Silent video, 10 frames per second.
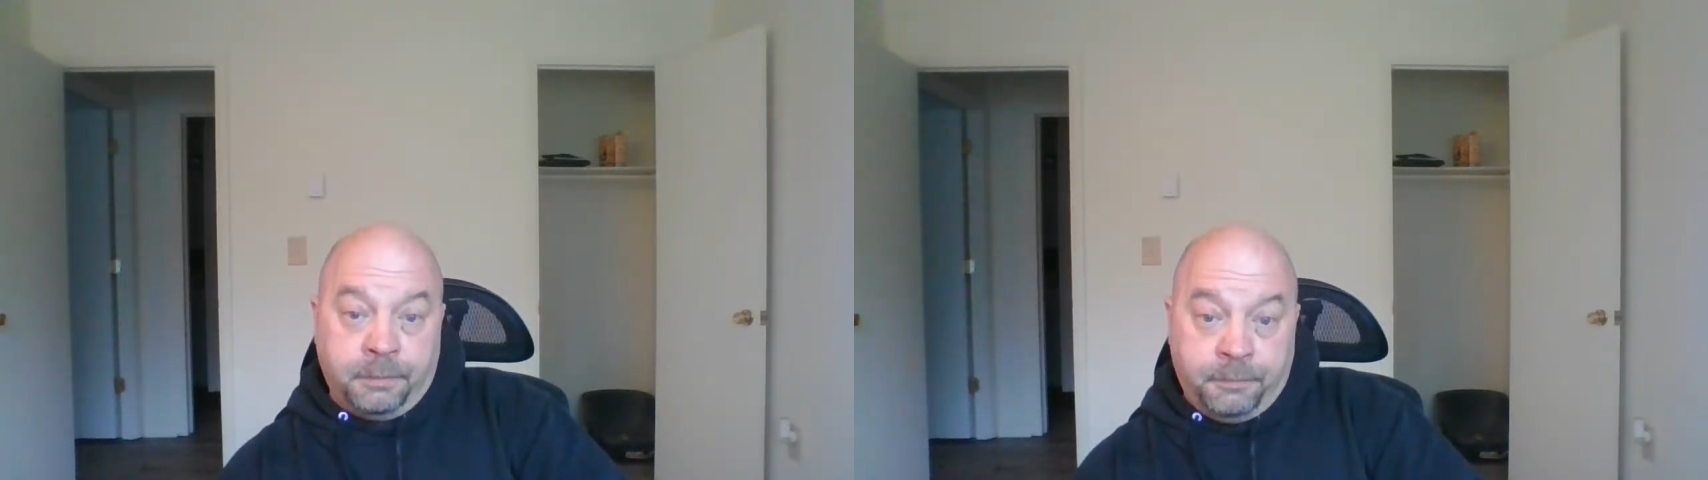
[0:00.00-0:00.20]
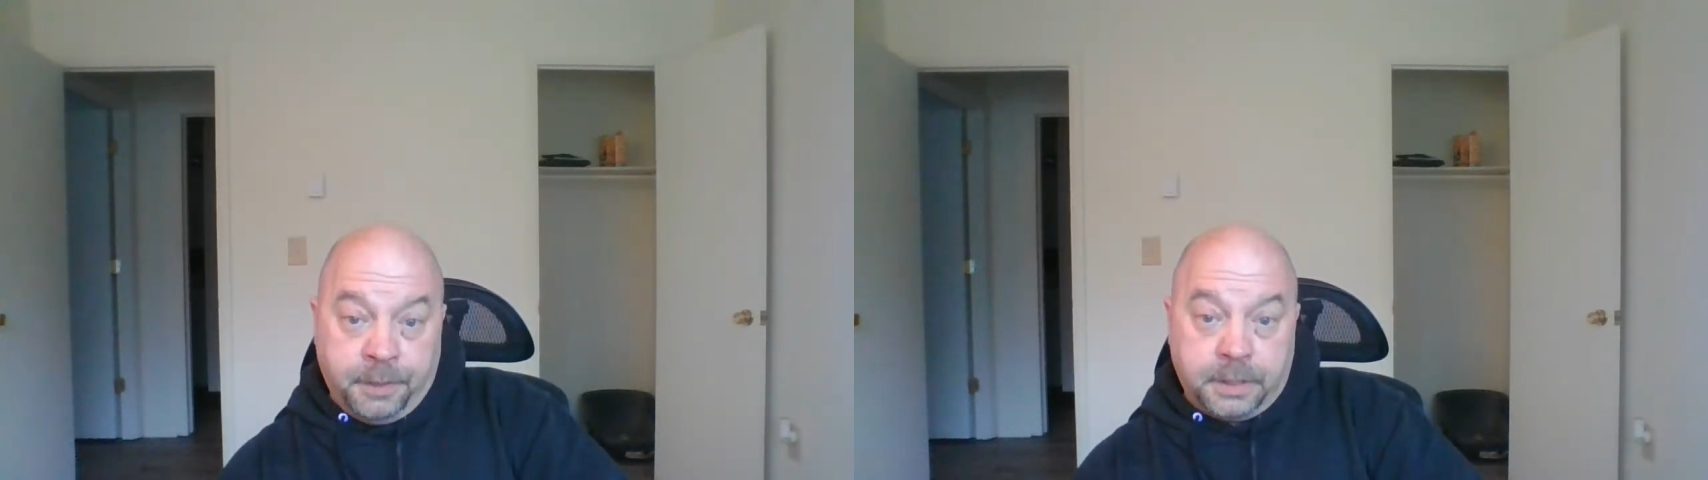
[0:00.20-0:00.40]

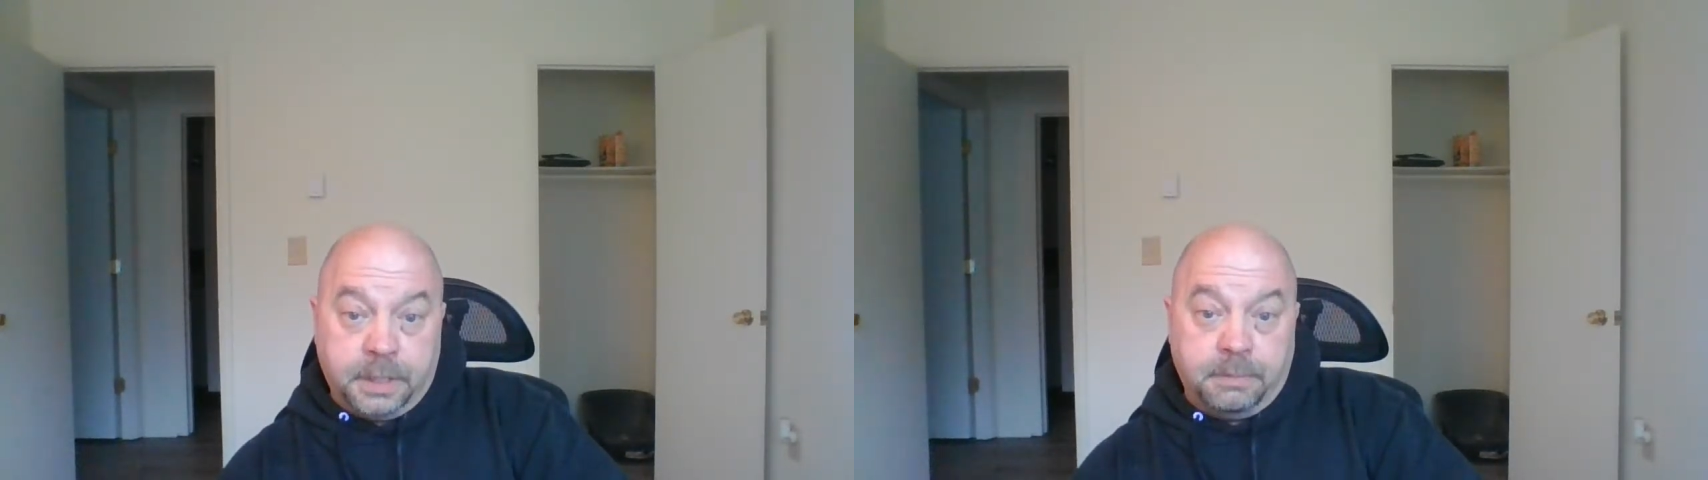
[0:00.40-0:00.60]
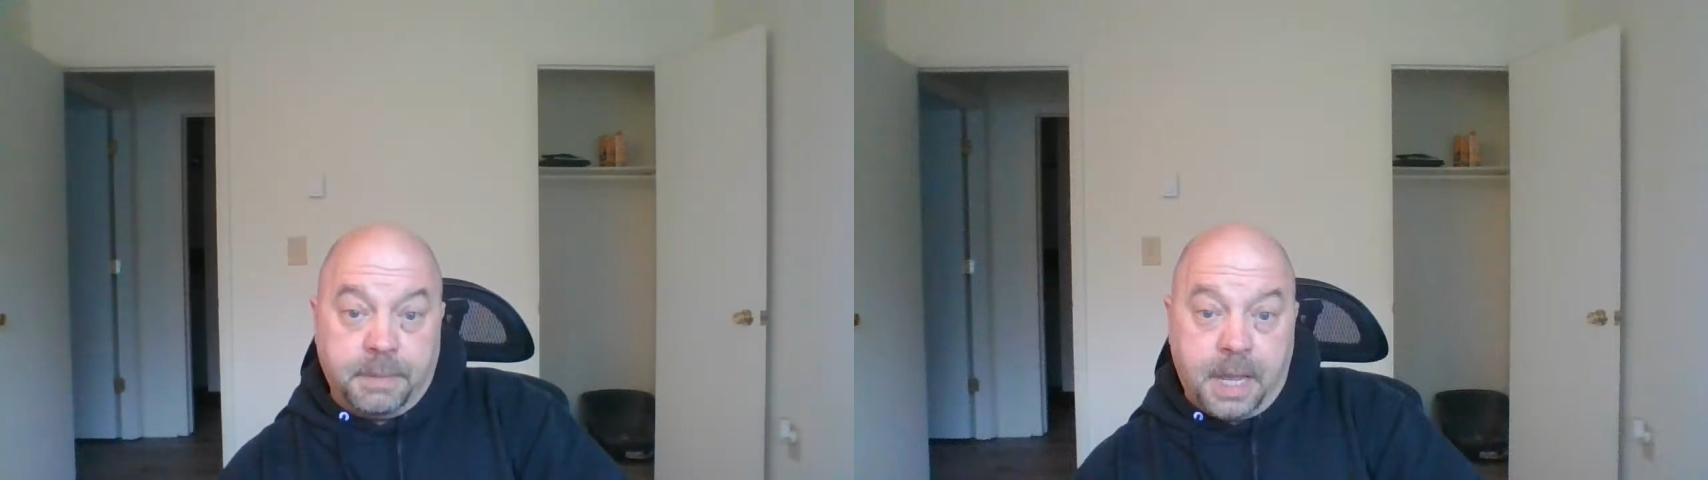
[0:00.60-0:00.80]

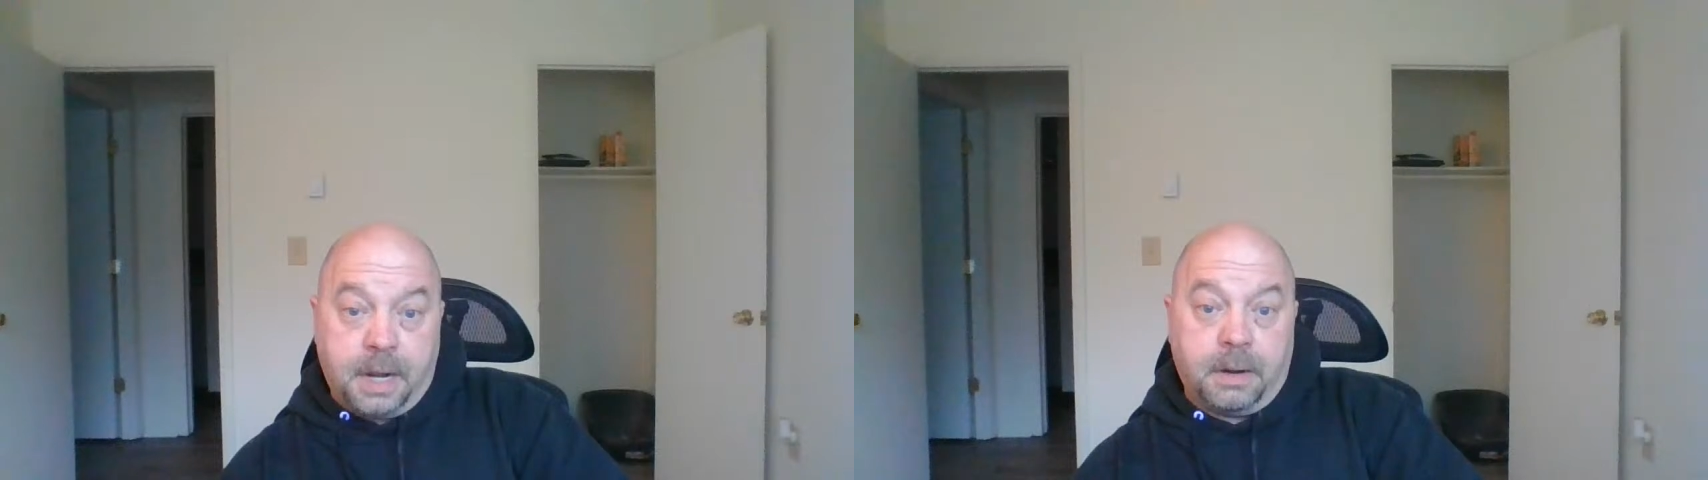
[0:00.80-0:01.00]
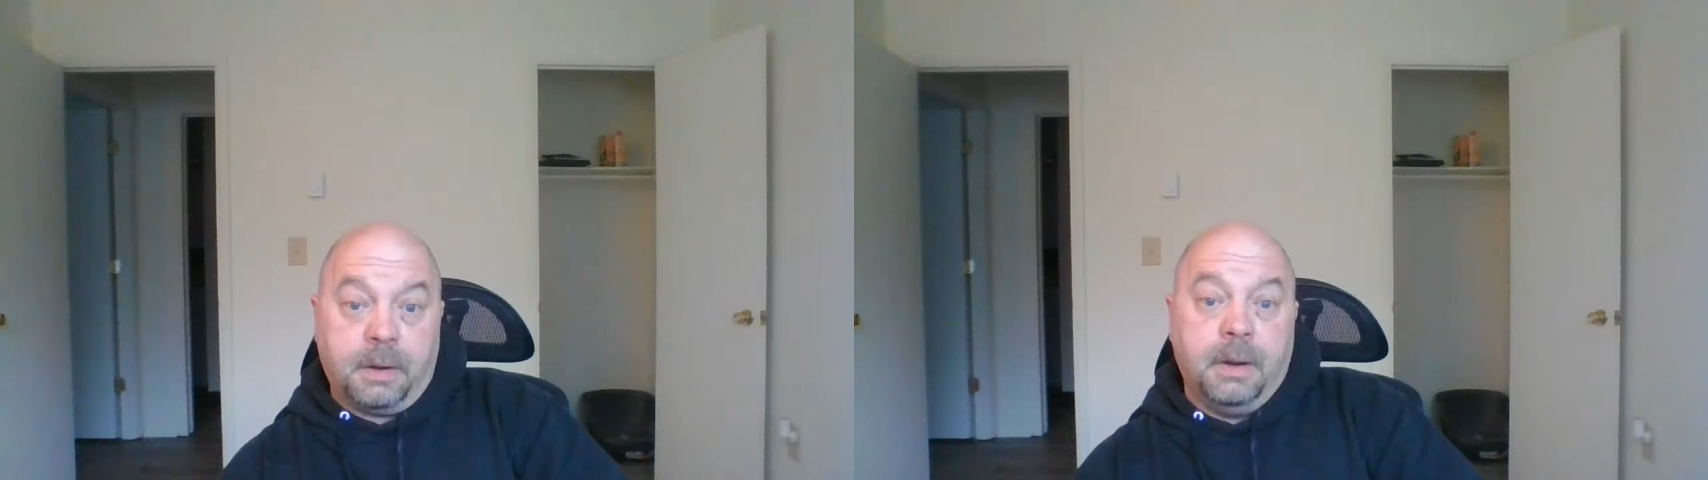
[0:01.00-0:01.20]
efficient
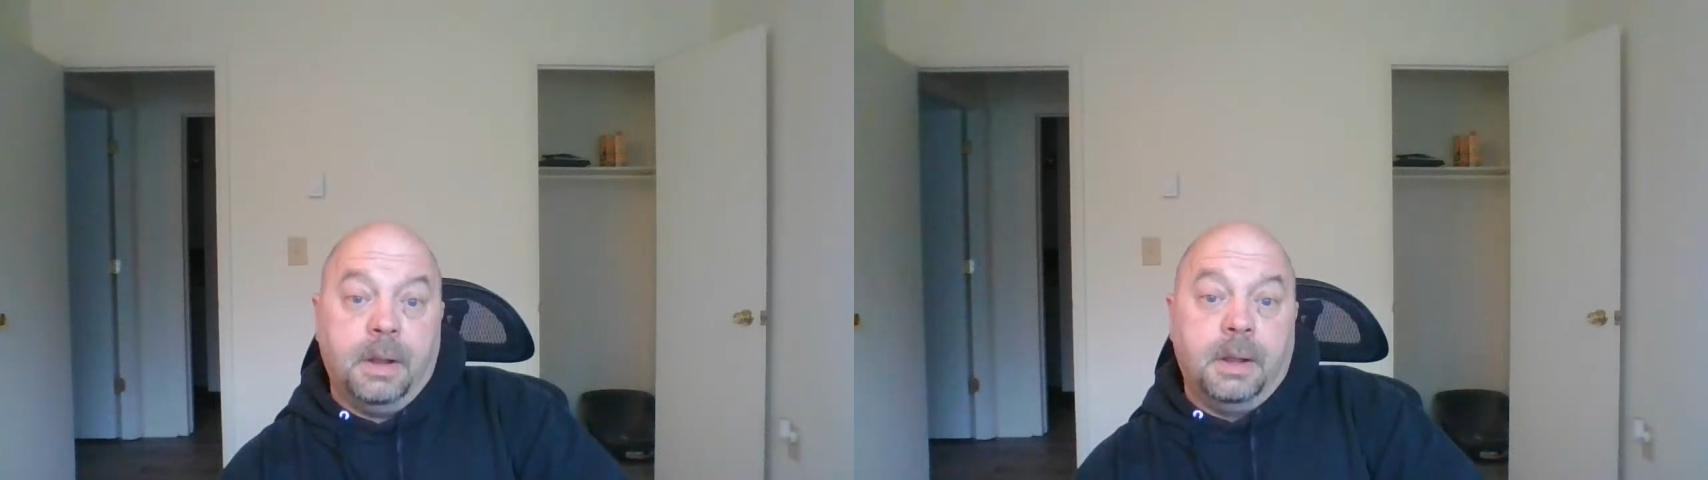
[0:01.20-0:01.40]
manner